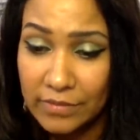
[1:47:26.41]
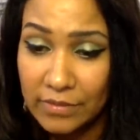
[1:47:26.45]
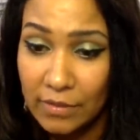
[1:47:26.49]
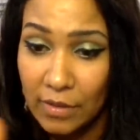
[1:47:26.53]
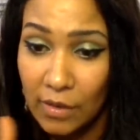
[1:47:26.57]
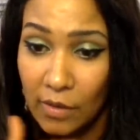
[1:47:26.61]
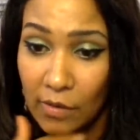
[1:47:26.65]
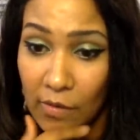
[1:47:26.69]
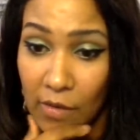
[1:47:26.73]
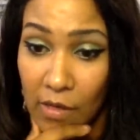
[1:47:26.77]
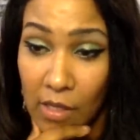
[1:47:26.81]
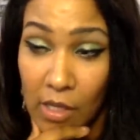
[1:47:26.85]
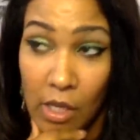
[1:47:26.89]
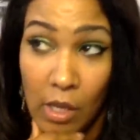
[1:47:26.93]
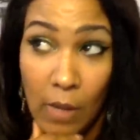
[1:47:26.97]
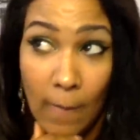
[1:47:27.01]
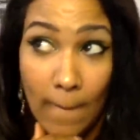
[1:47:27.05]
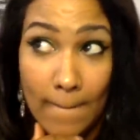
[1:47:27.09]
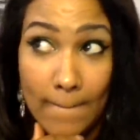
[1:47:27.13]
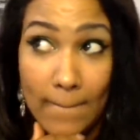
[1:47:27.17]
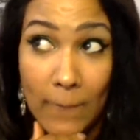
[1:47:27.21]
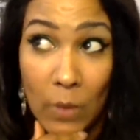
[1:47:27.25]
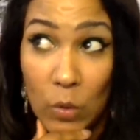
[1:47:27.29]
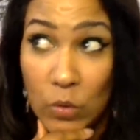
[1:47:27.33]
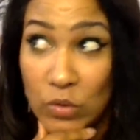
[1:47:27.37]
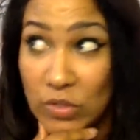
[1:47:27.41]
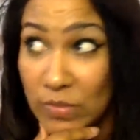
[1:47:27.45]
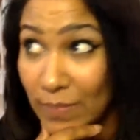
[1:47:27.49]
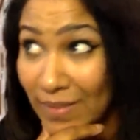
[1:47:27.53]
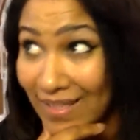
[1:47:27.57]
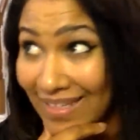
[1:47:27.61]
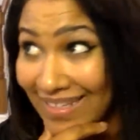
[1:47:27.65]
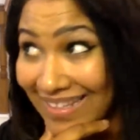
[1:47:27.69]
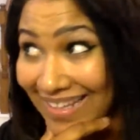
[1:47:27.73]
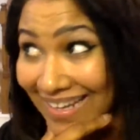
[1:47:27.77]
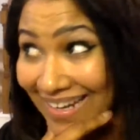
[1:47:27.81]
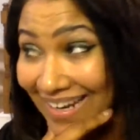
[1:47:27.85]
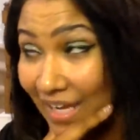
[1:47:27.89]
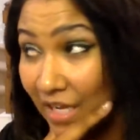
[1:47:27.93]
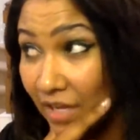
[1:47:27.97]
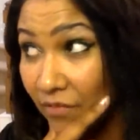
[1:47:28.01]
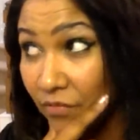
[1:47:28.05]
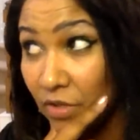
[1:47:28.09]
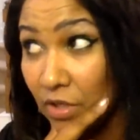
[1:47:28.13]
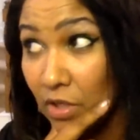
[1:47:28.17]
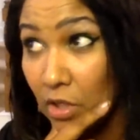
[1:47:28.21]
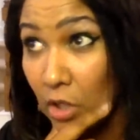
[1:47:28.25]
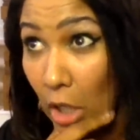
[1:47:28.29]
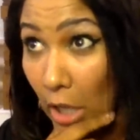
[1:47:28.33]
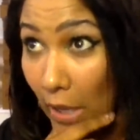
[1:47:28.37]
You know? Most men that have
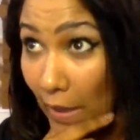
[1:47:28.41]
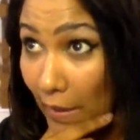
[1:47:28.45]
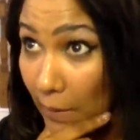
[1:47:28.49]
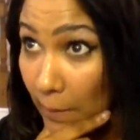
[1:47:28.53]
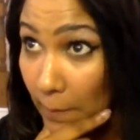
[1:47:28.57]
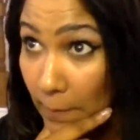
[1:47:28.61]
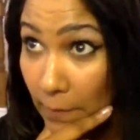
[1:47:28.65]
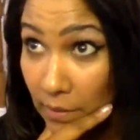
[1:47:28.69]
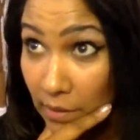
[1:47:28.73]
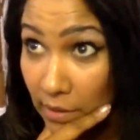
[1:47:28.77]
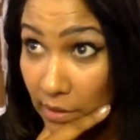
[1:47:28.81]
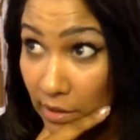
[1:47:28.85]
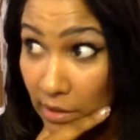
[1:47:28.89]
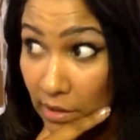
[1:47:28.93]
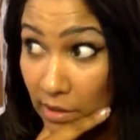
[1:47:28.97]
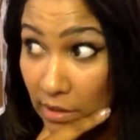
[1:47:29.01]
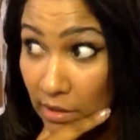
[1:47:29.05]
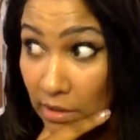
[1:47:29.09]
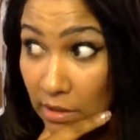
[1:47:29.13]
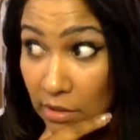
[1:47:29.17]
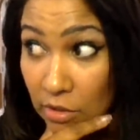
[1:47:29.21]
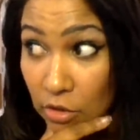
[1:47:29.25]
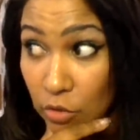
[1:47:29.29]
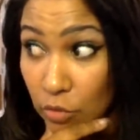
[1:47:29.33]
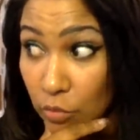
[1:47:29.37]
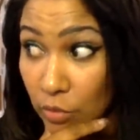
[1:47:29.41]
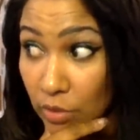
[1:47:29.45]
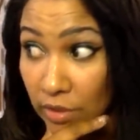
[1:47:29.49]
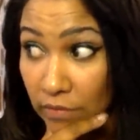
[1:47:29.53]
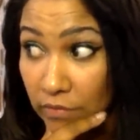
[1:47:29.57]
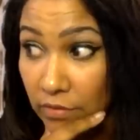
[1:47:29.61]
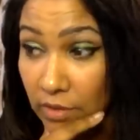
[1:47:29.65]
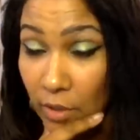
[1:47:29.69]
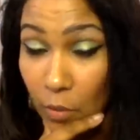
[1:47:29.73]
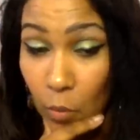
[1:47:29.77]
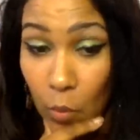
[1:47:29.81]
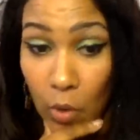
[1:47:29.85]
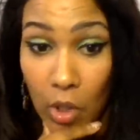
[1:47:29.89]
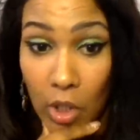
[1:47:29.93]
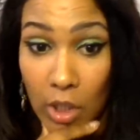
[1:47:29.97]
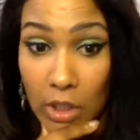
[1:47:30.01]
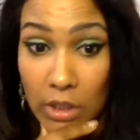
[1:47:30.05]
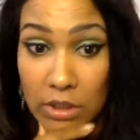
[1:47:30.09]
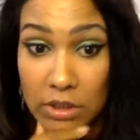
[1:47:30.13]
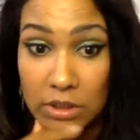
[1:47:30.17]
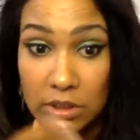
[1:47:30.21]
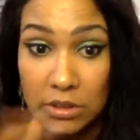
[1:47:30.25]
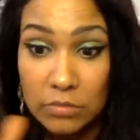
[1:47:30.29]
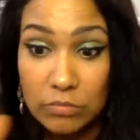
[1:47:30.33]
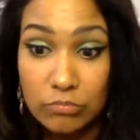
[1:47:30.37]
a lot of money can do whatever they
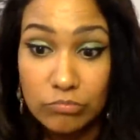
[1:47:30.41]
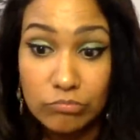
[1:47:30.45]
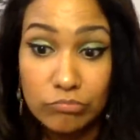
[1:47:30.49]
want.